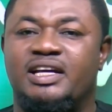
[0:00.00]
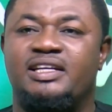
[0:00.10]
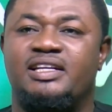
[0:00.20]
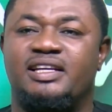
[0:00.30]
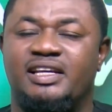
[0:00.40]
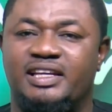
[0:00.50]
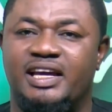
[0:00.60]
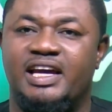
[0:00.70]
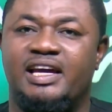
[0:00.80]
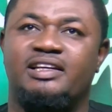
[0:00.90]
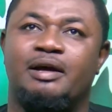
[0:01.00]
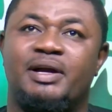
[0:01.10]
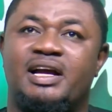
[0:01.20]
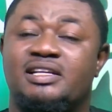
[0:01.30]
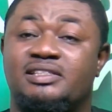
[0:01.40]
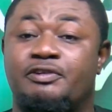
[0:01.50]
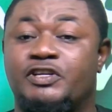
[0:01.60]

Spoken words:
ene ne ye ya be kan se